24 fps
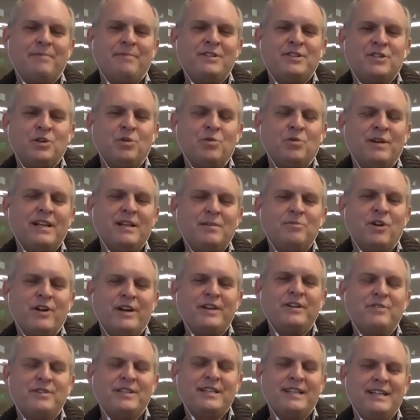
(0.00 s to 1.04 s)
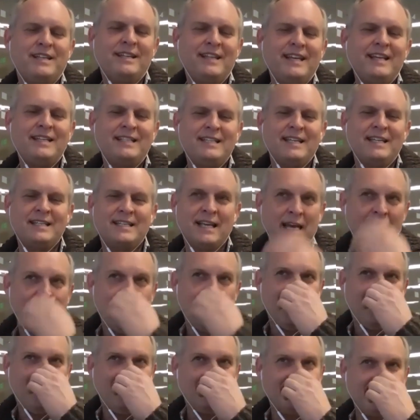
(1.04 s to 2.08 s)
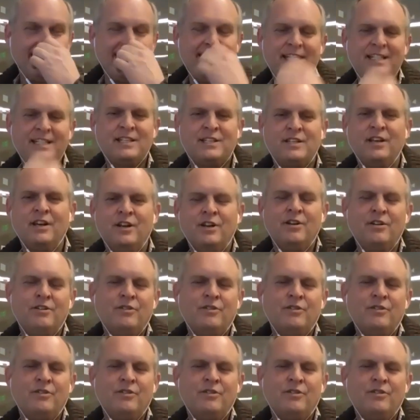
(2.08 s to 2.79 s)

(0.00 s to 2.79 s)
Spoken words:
And so one of the more interesting things is elites